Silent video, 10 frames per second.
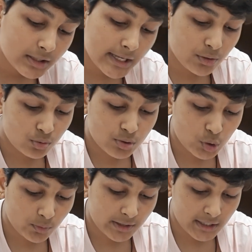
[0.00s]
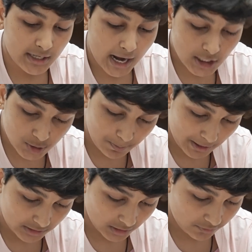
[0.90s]
They ruled over a large
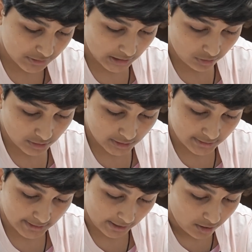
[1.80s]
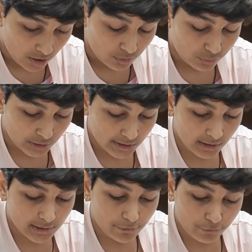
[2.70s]
part of South India for
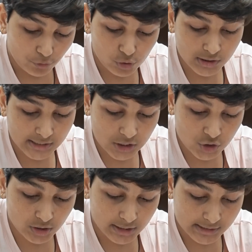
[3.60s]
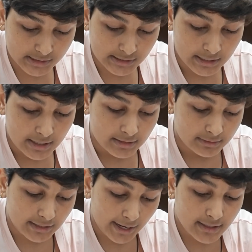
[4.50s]
nearly 4 centuries,
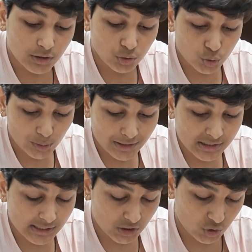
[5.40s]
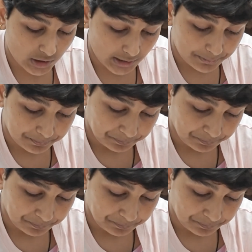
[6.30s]
9th to 12th century.